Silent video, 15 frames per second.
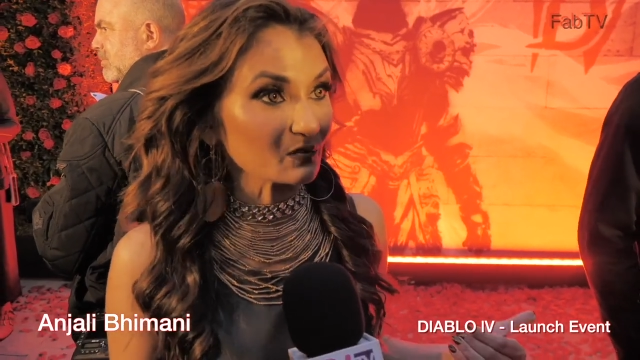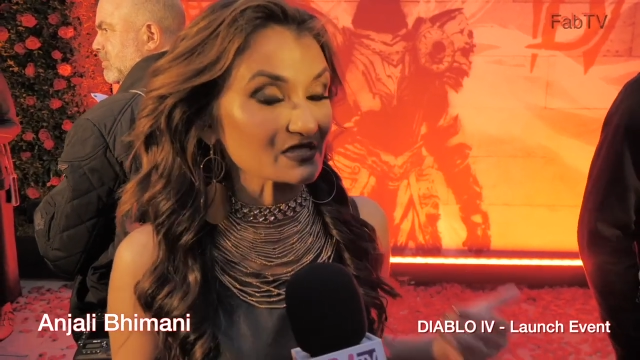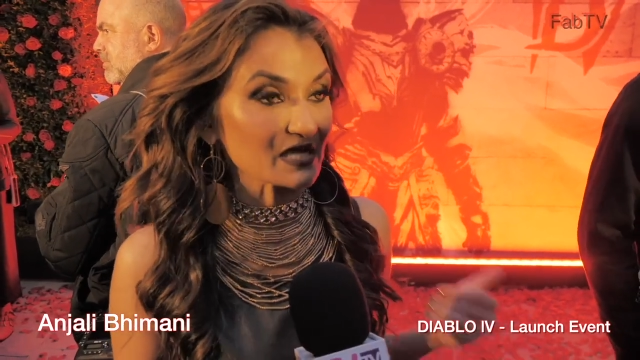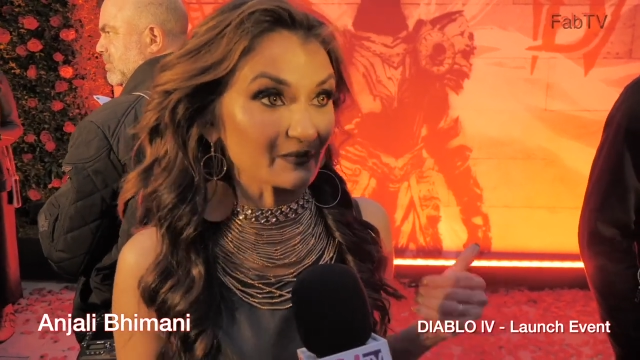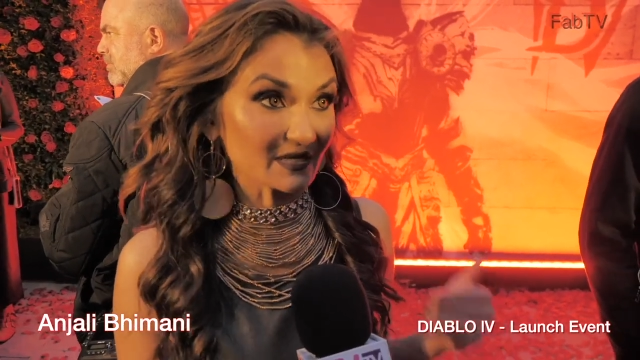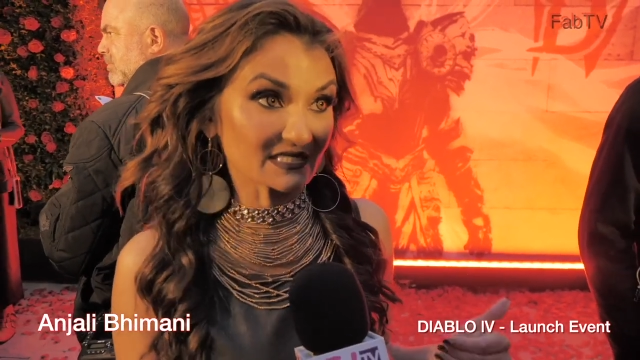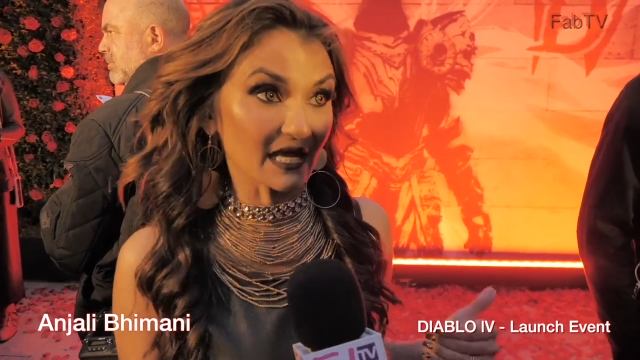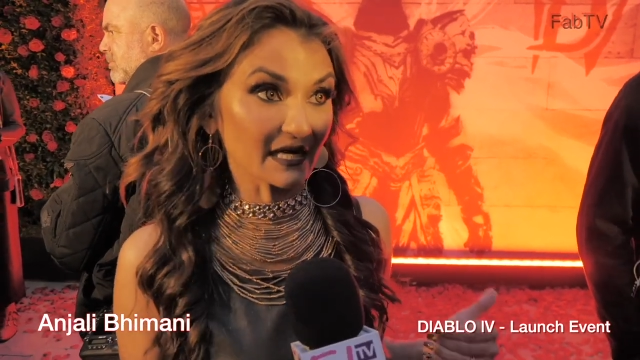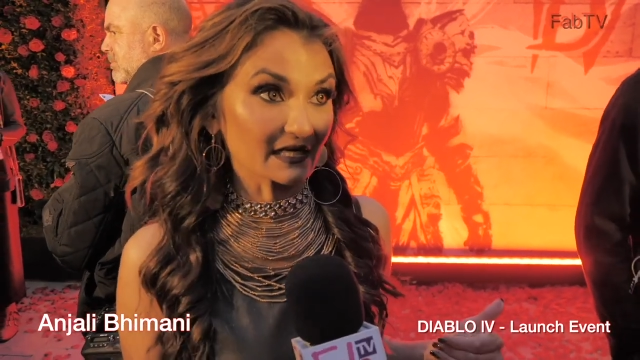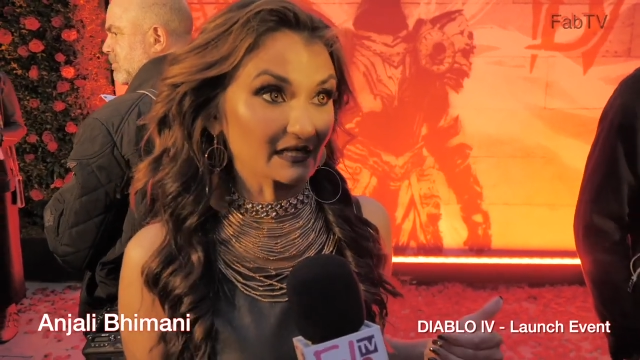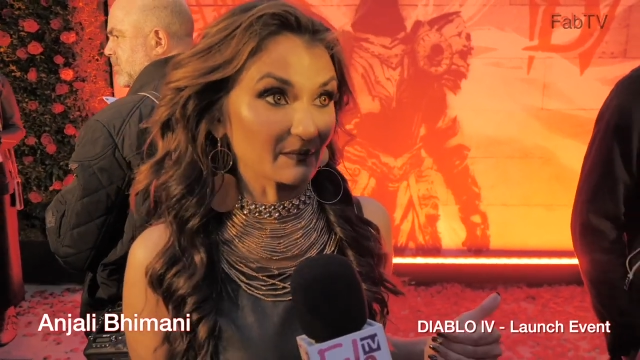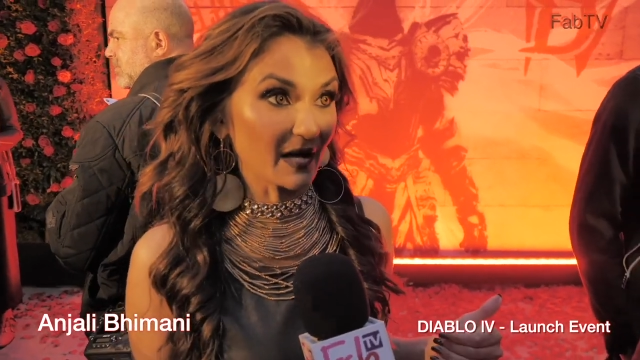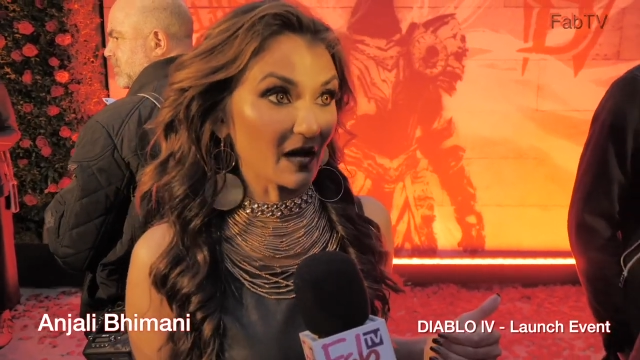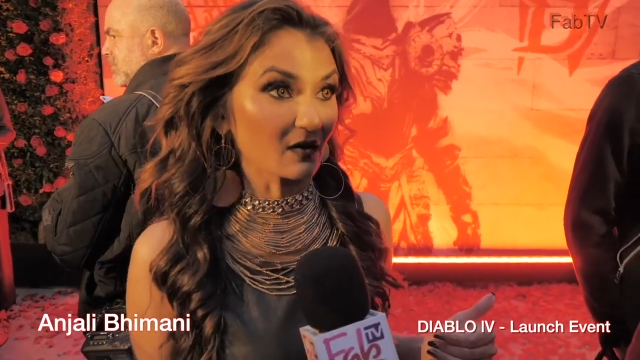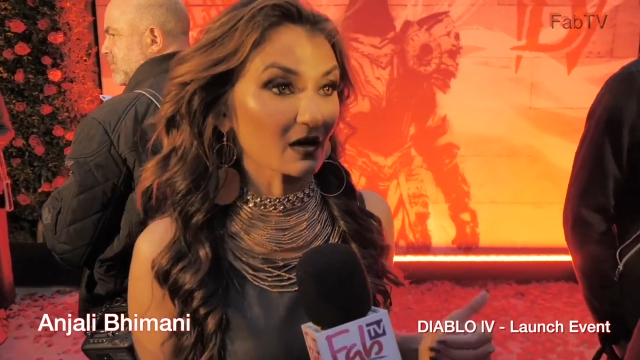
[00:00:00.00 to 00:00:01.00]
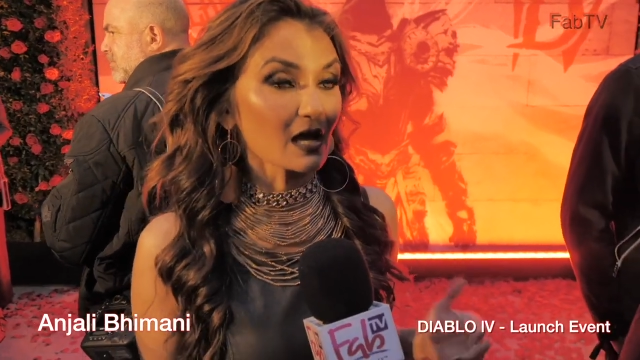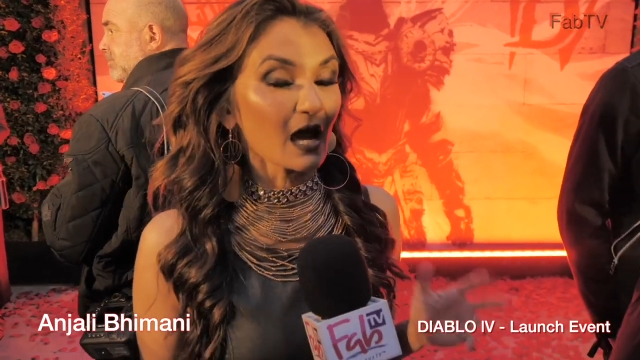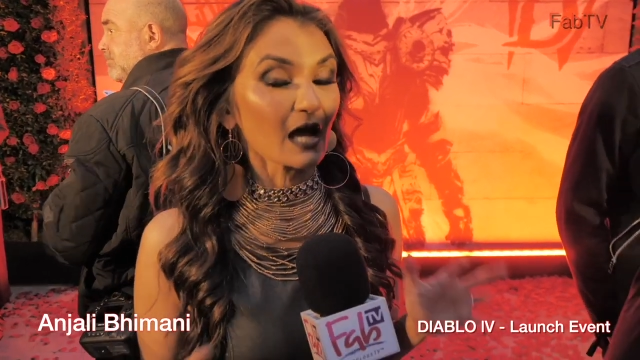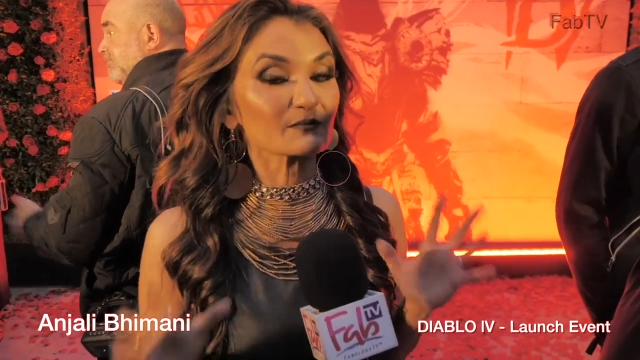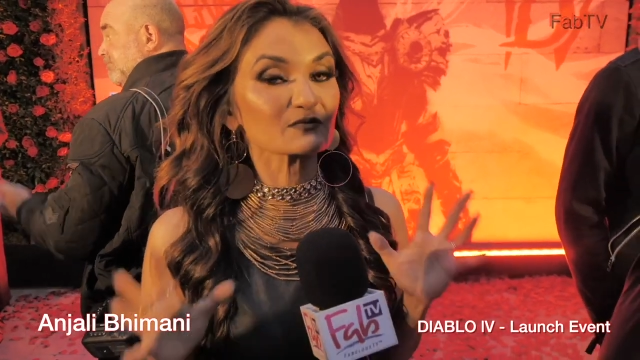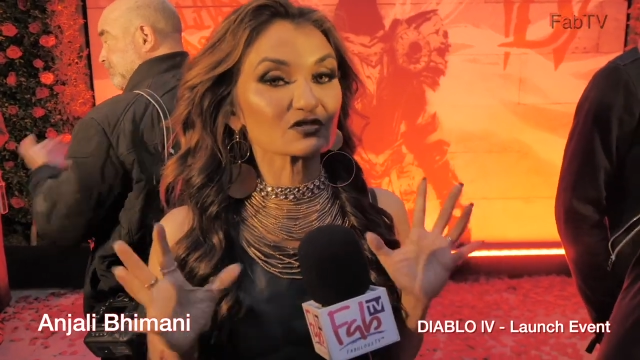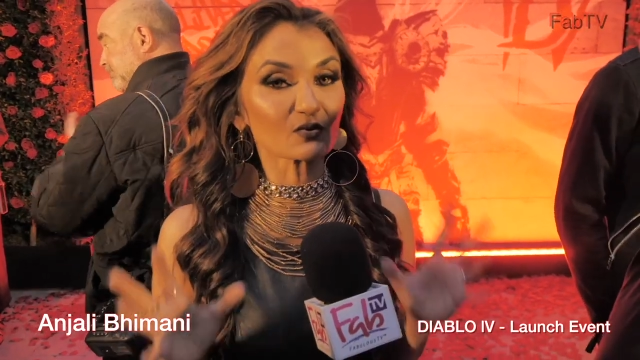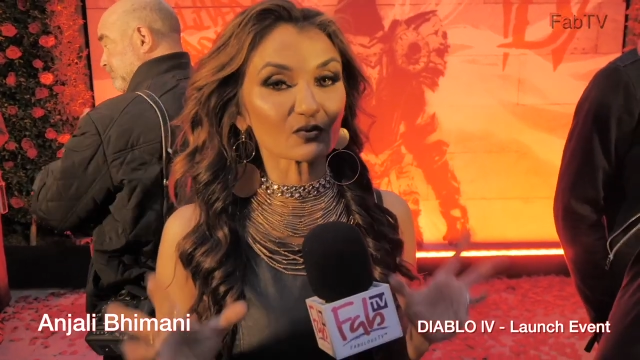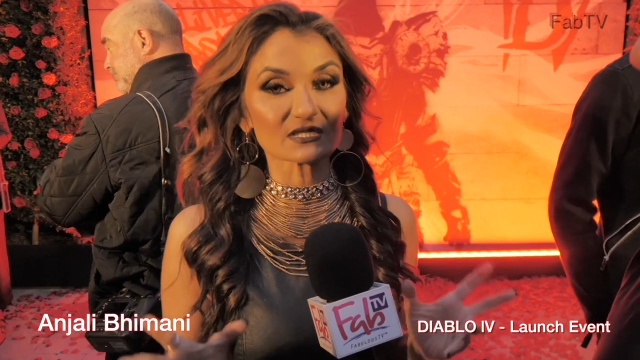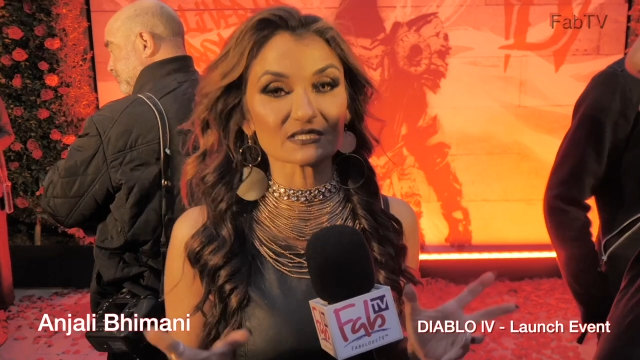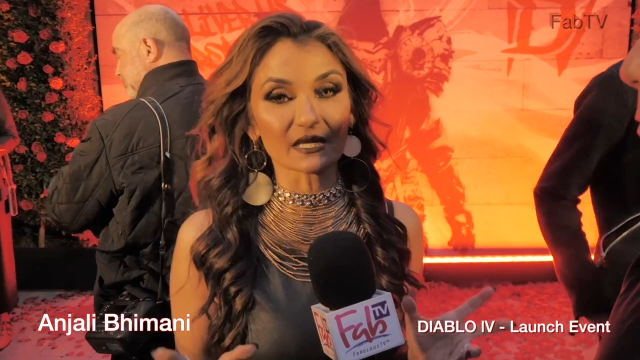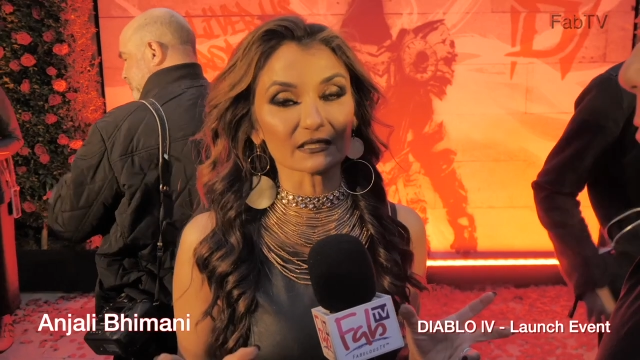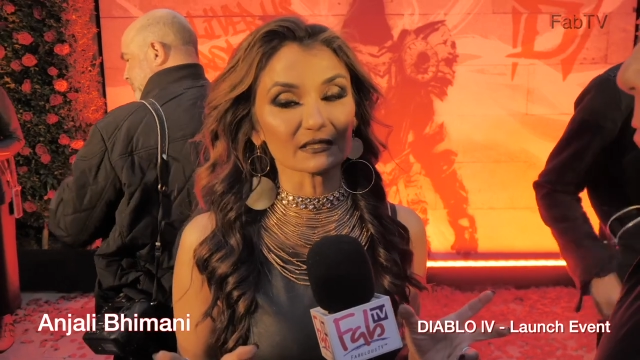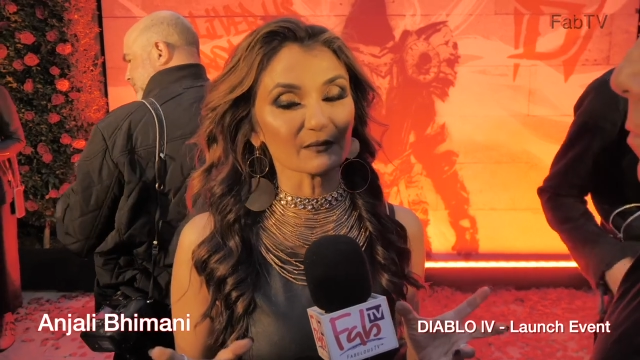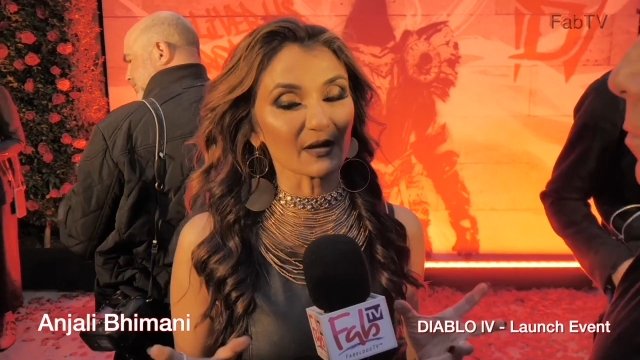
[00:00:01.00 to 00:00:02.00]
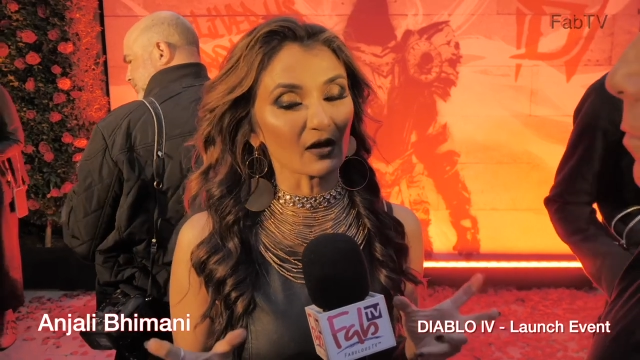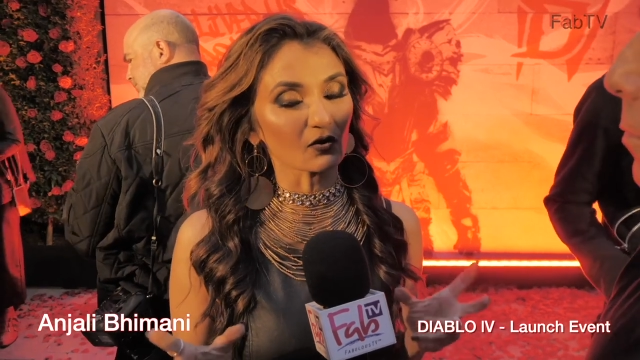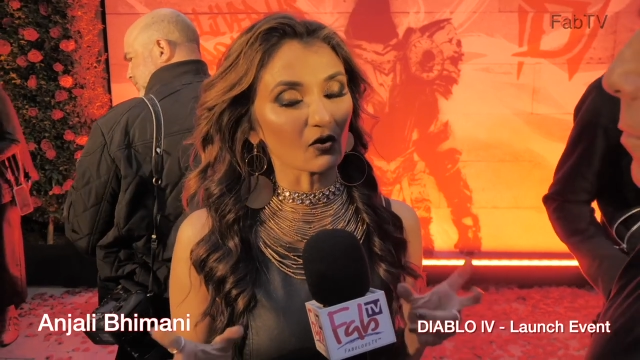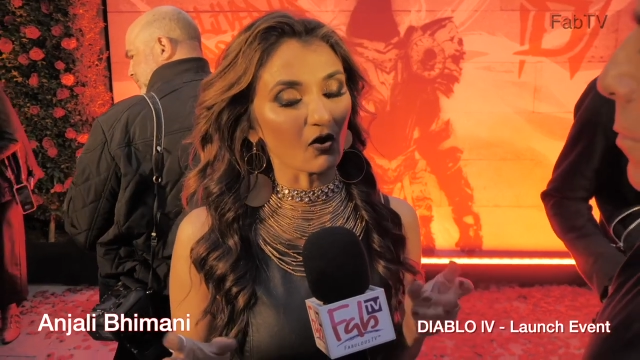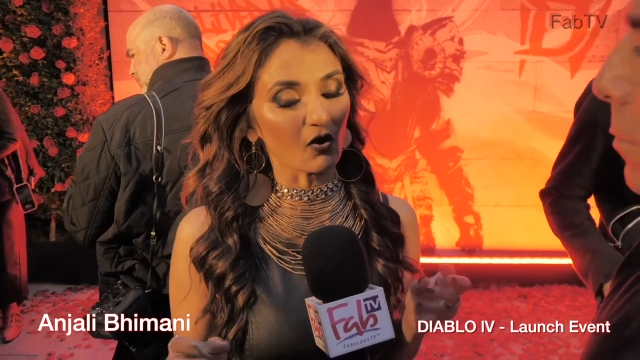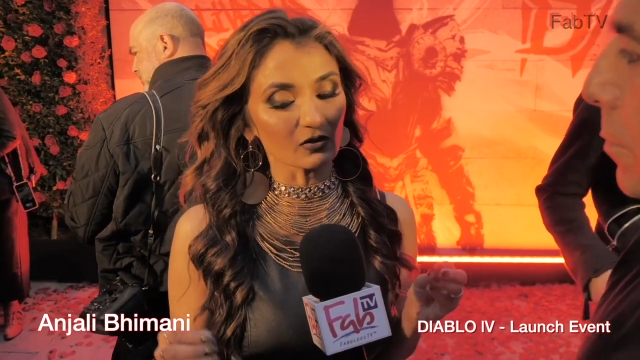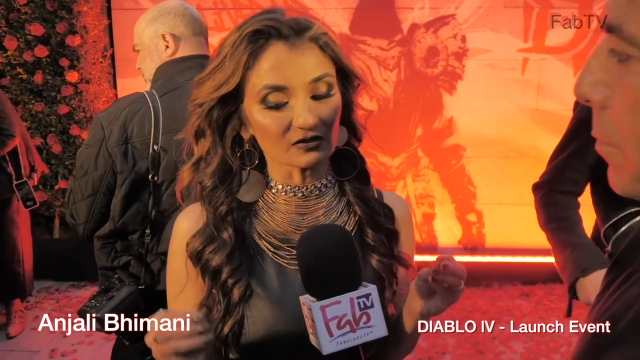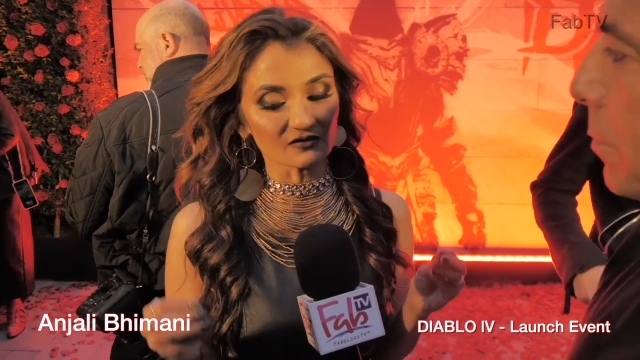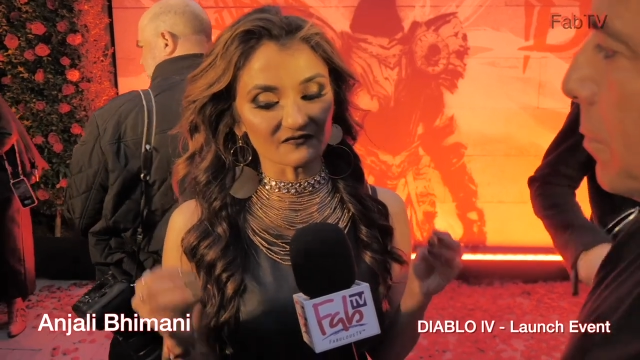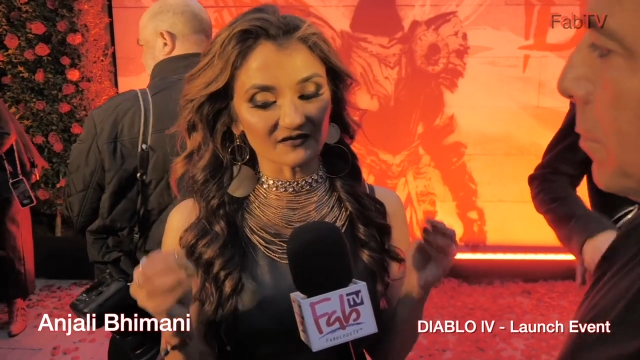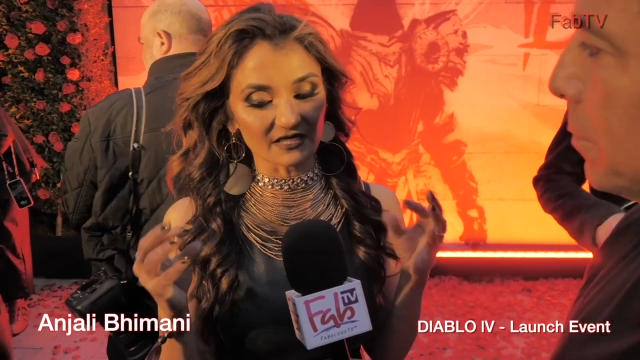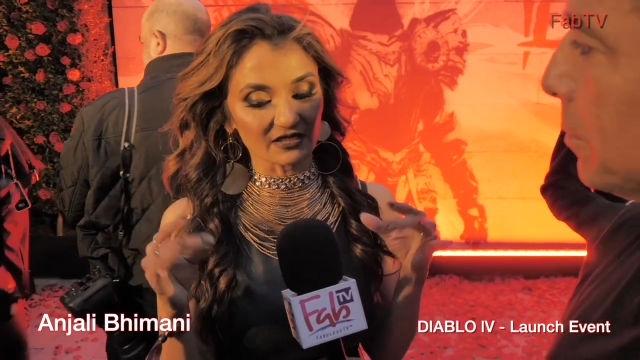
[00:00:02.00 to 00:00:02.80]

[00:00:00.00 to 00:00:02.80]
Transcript: which I'm excited about. I'm so excited about all of the